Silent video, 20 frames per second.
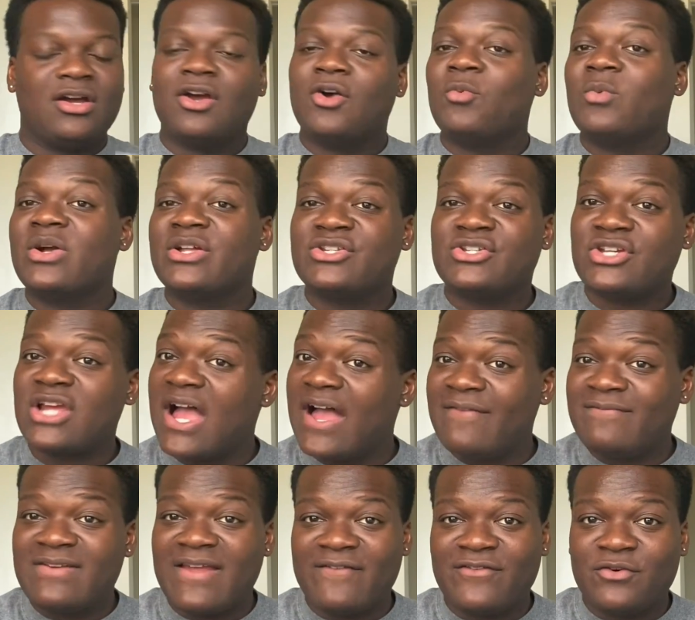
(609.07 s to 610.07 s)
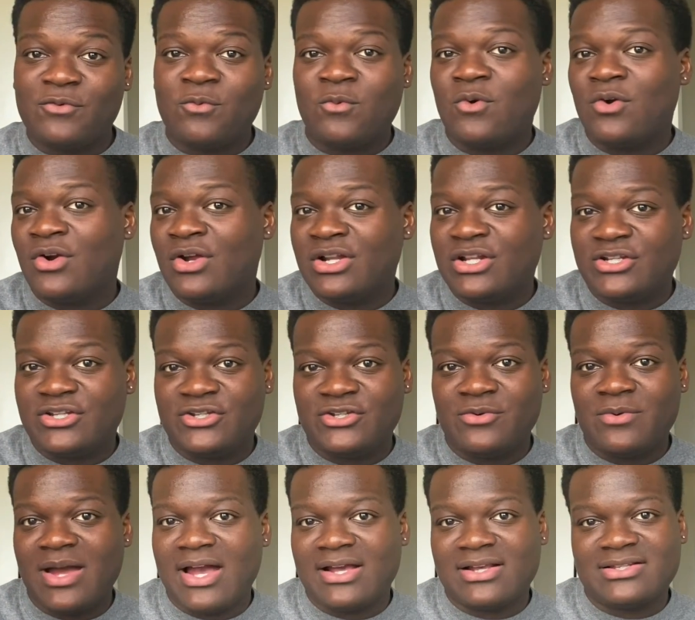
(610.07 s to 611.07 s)
which I've never worn a
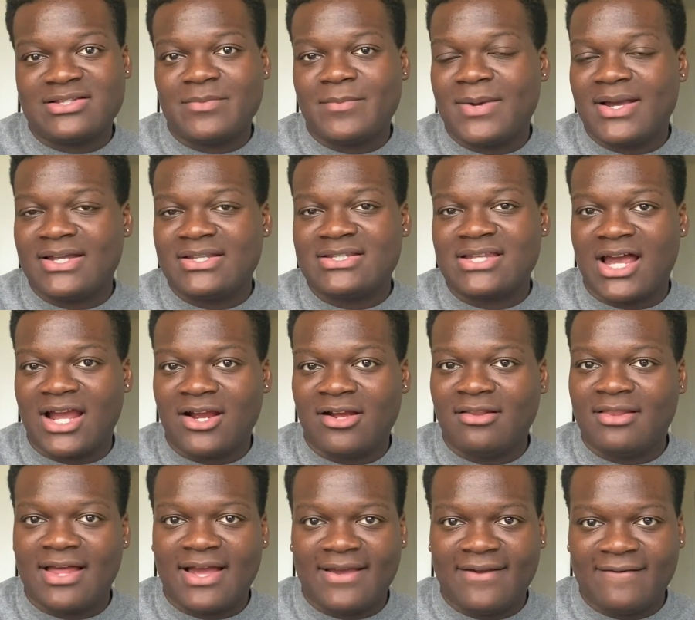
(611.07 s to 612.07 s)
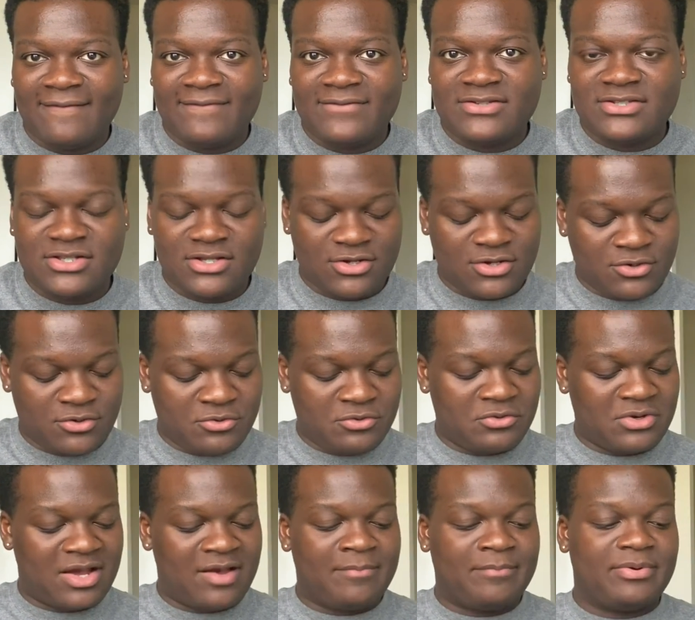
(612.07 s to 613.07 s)
2X in my entire life, so
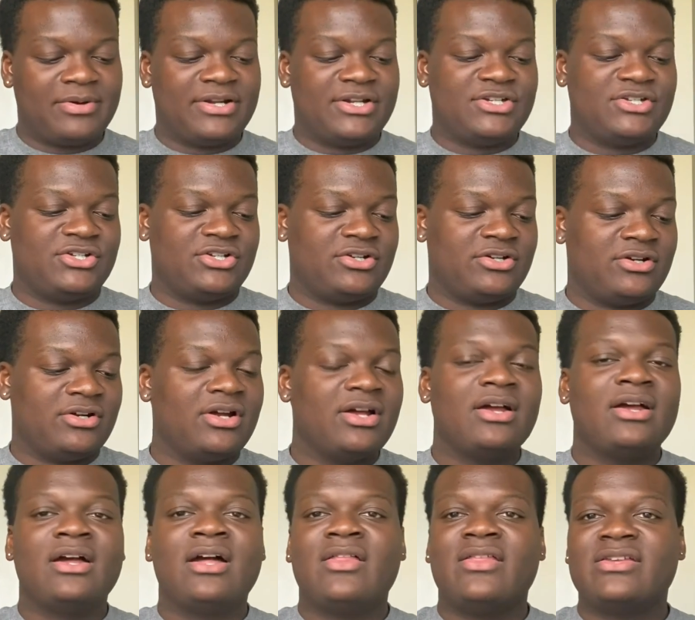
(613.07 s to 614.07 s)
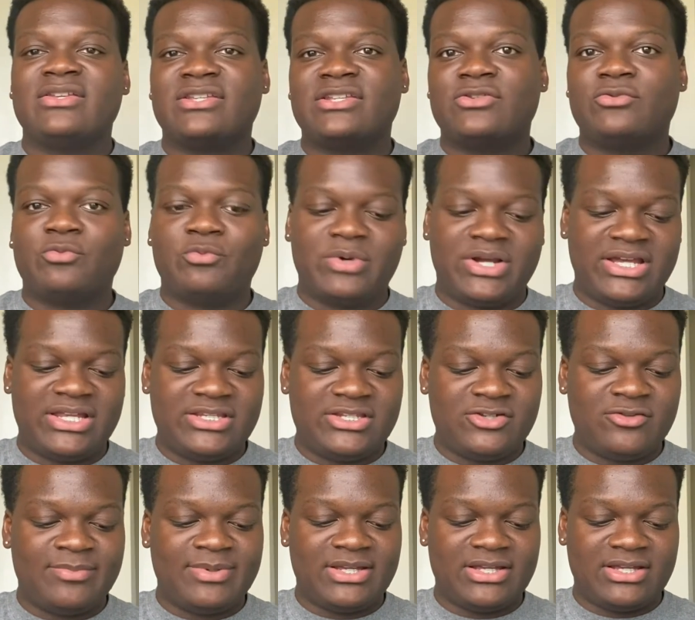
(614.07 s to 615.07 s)
I'm pretty sure this is way
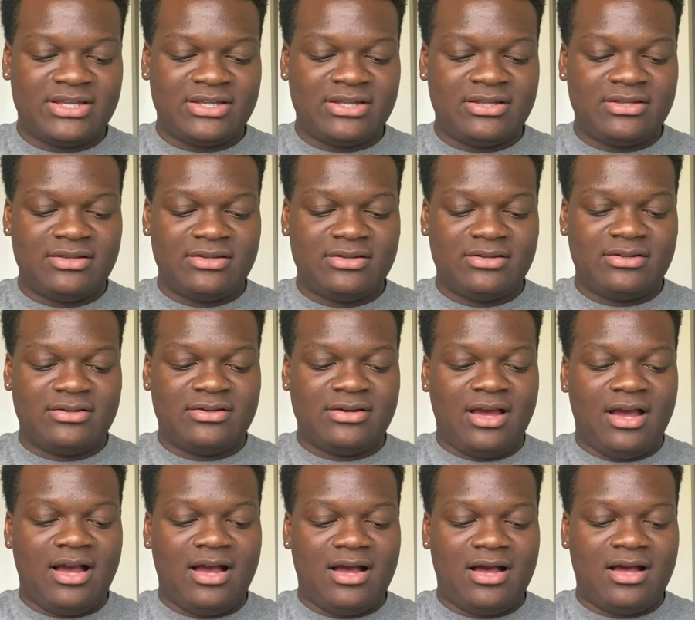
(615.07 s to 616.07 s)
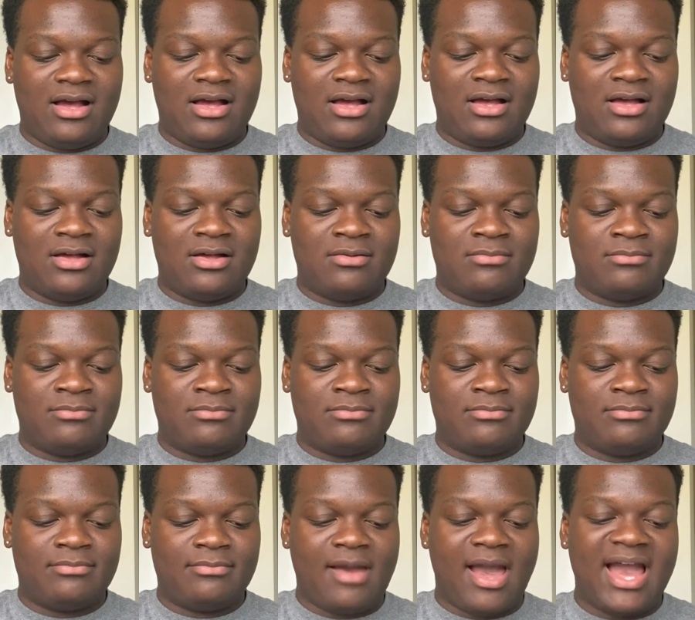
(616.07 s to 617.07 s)
too big. I
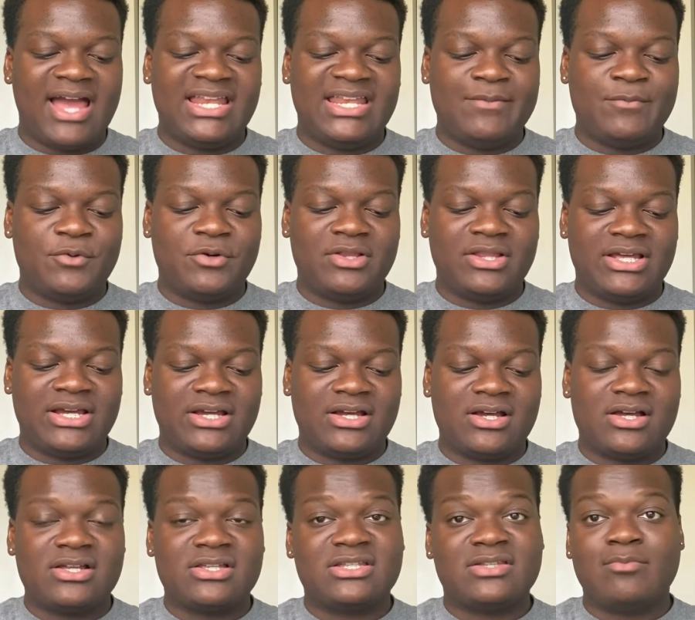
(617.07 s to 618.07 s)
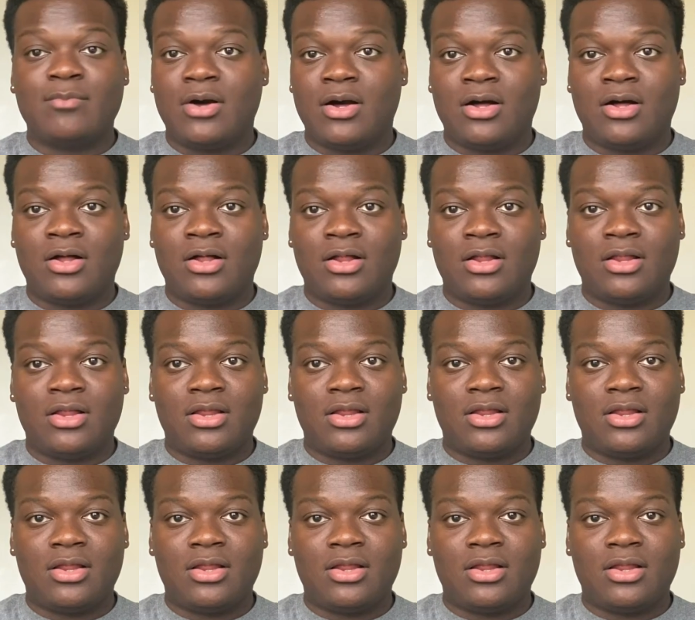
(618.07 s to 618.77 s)
need more like a small,